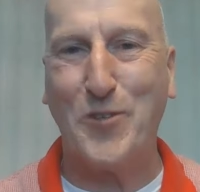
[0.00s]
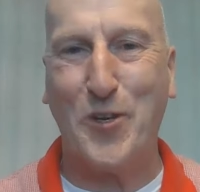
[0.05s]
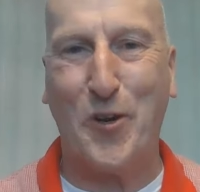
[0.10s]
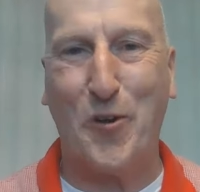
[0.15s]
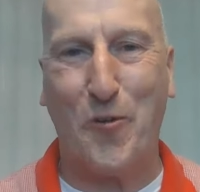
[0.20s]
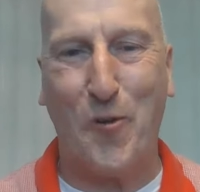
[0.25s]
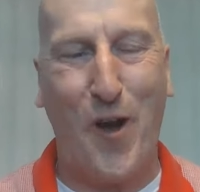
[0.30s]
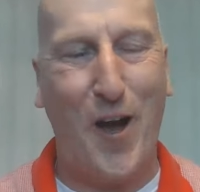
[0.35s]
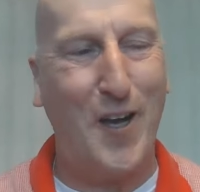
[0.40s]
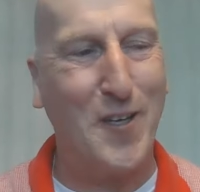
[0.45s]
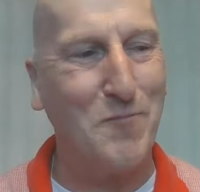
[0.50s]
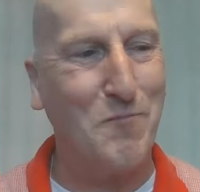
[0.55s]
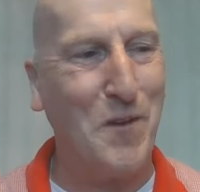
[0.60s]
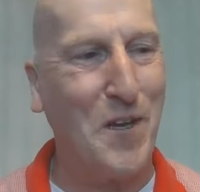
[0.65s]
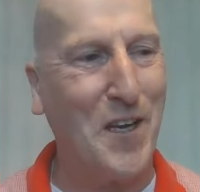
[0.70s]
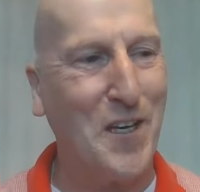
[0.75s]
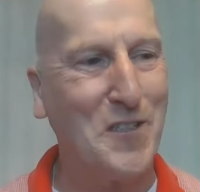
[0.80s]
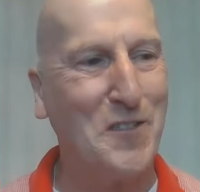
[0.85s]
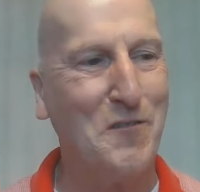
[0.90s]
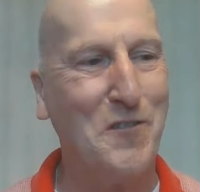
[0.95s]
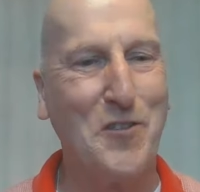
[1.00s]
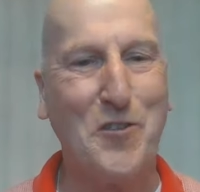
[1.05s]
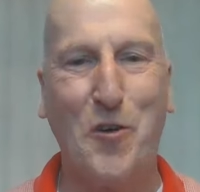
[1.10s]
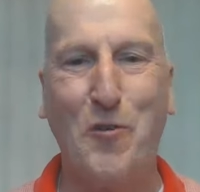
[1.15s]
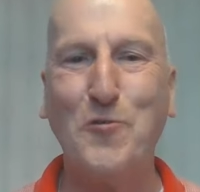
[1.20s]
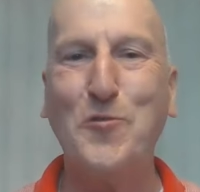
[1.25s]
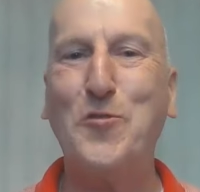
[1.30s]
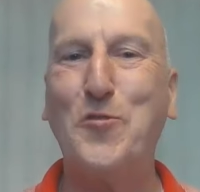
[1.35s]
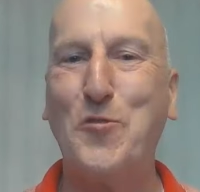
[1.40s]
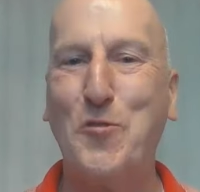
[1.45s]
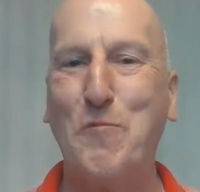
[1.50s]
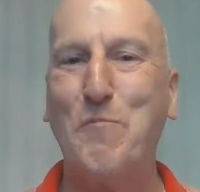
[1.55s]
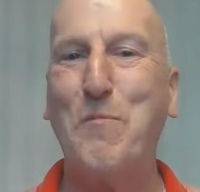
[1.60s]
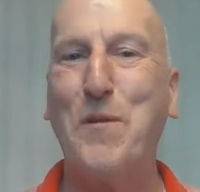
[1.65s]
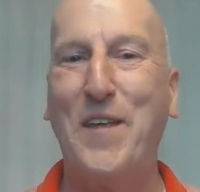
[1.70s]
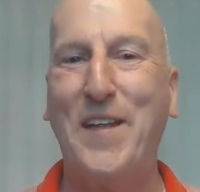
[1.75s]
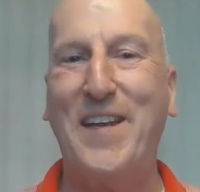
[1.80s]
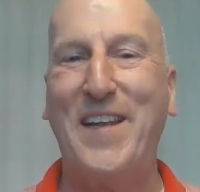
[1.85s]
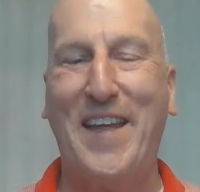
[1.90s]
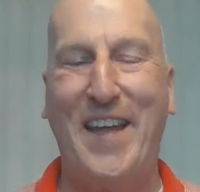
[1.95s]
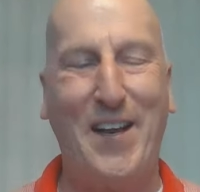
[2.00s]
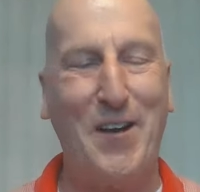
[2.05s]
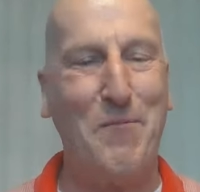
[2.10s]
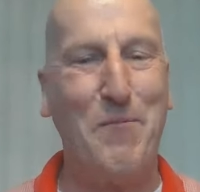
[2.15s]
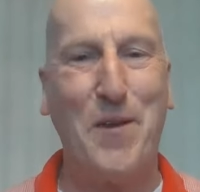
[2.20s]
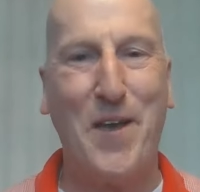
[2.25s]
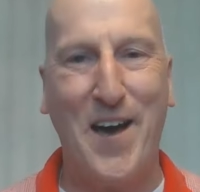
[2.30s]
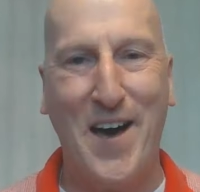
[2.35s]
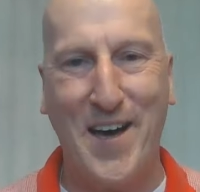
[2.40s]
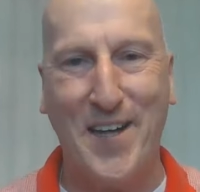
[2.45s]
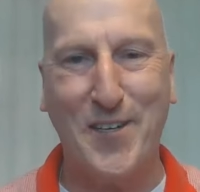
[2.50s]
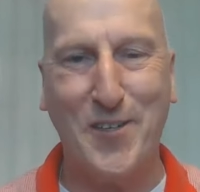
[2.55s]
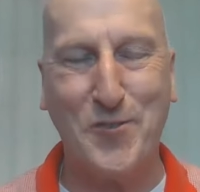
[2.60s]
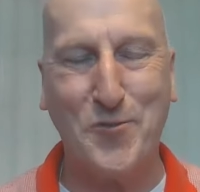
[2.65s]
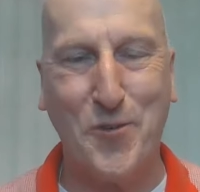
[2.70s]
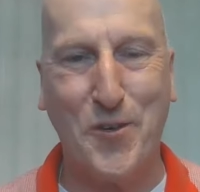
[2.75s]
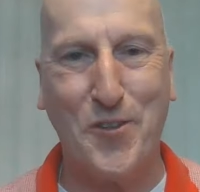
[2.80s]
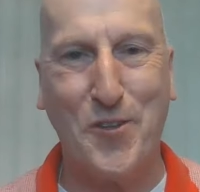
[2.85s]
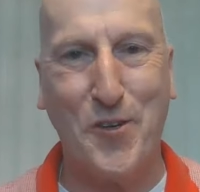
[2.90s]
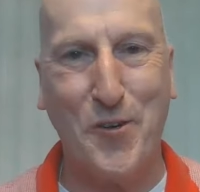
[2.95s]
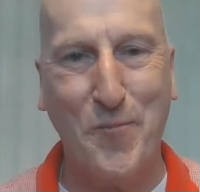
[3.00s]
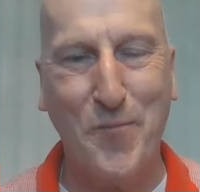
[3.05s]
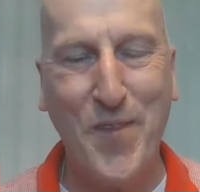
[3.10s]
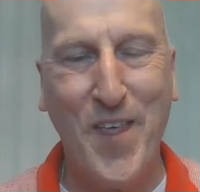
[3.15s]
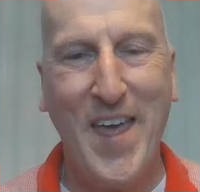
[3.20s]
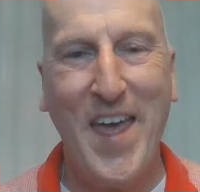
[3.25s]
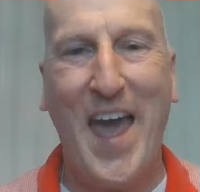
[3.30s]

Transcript: across because of his own stupidity, to be honest with you.